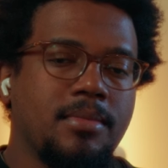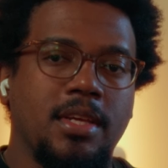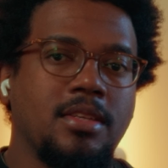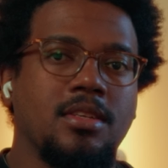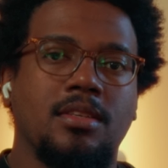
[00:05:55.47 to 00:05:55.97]

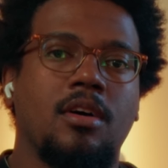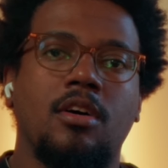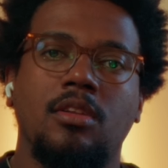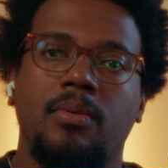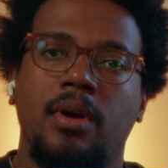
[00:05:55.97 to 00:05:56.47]
It's just
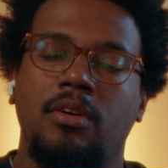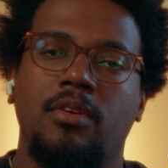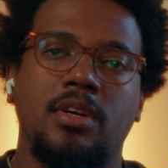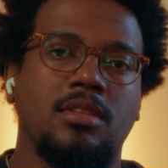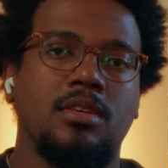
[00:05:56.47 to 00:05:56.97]
all around
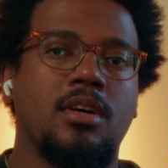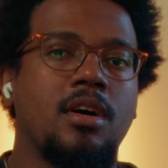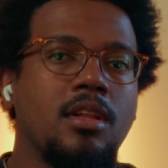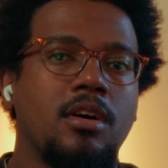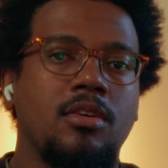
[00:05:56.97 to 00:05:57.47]
great. The
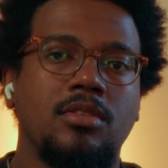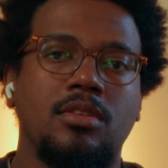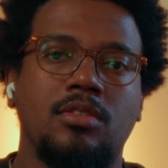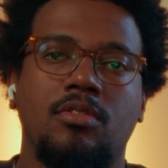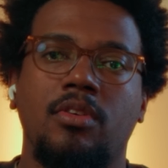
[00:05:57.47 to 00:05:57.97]
color on it
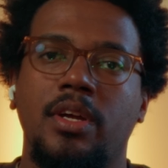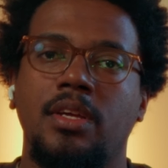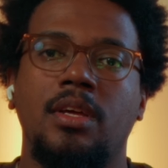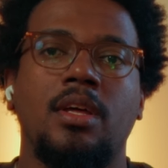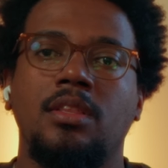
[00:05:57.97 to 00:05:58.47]
is
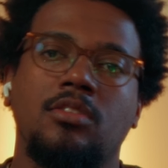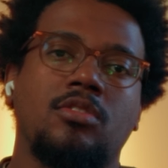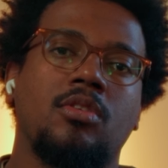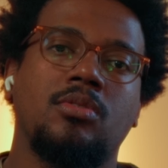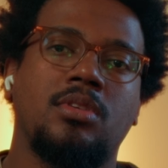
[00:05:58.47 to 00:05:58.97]
great. There's
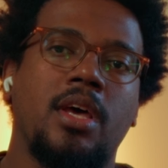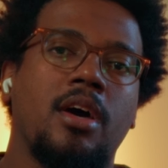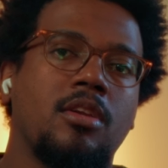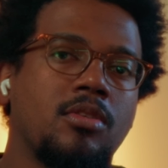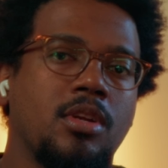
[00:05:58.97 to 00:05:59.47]
no
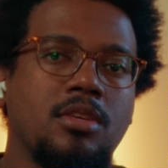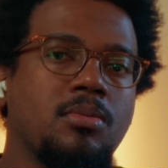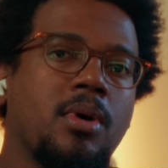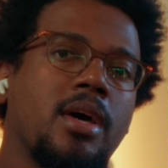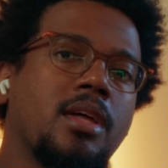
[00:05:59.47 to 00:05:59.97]
sound on it. That's
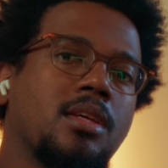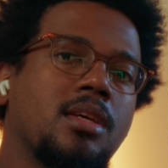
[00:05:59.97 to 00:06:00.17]
why I have to